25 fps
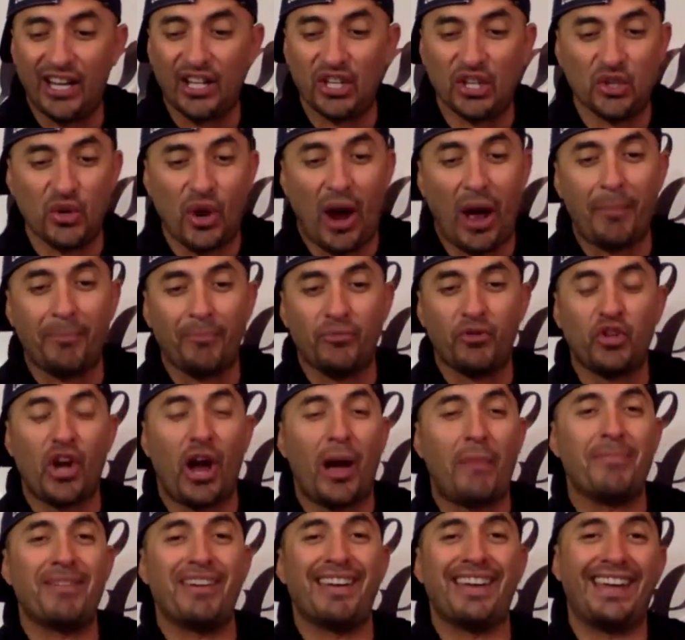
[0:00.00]
Okay,
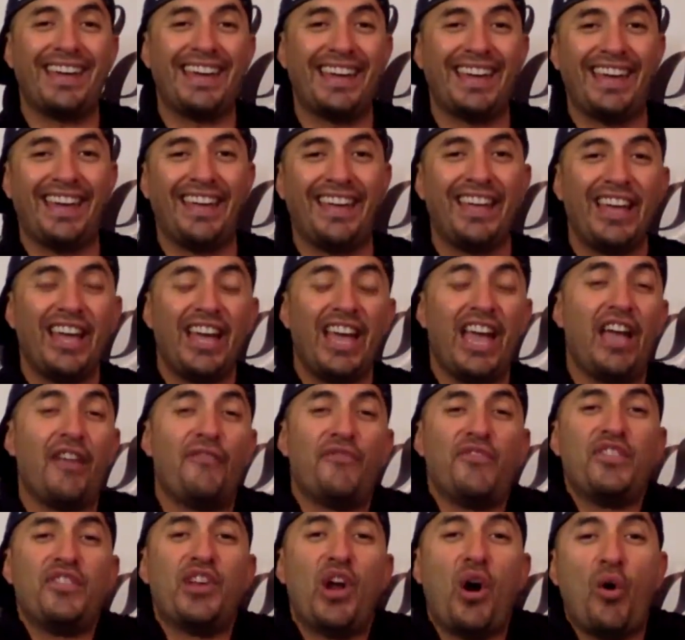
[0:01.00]
drop me a hit
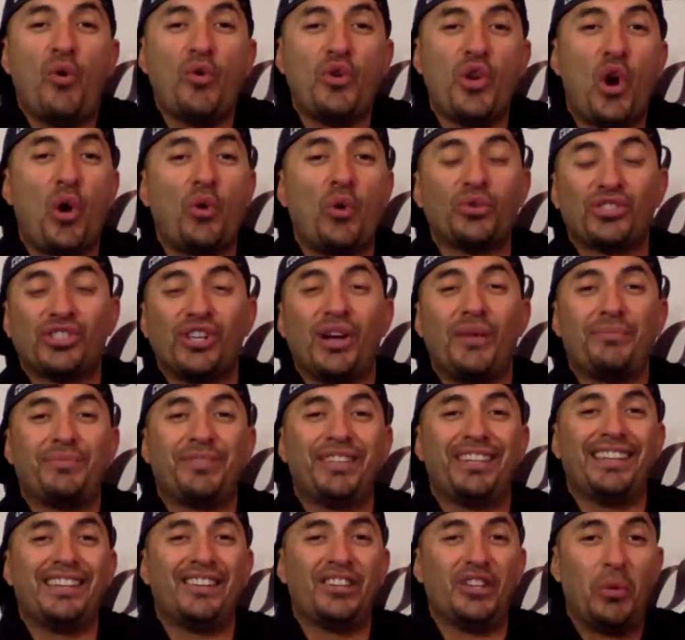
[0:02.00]
if you don't know
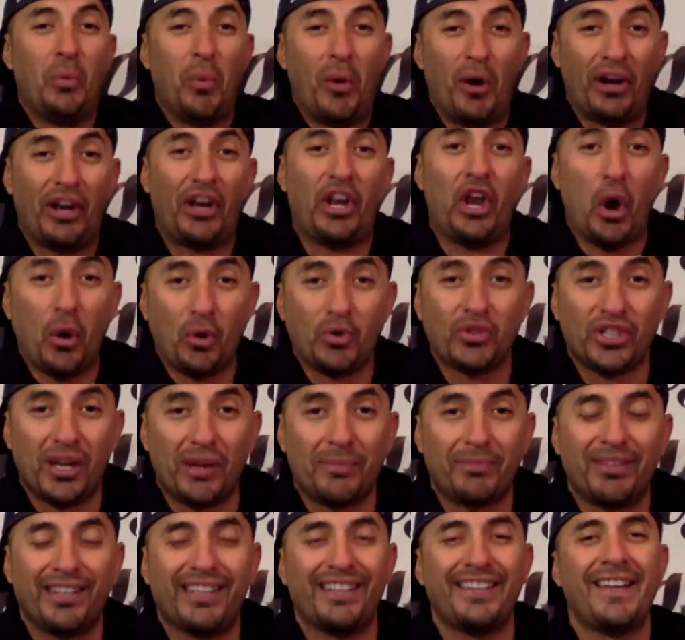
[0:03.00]
something, you want to
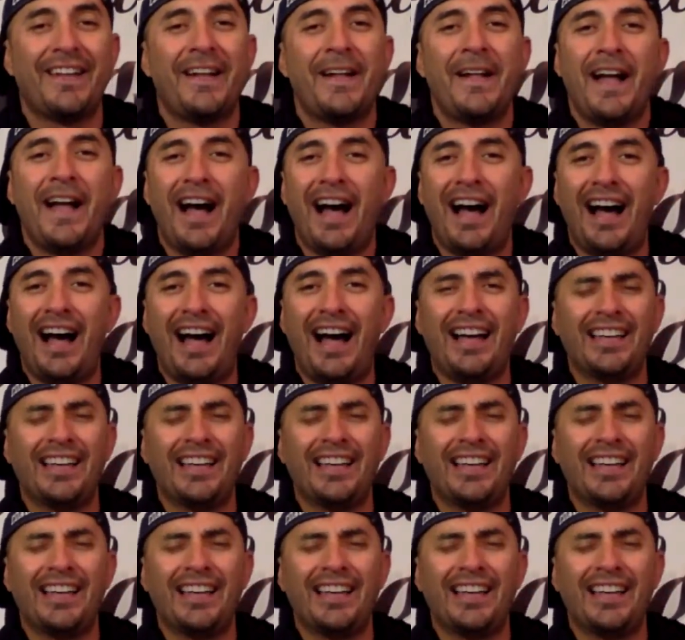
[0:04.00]
know something.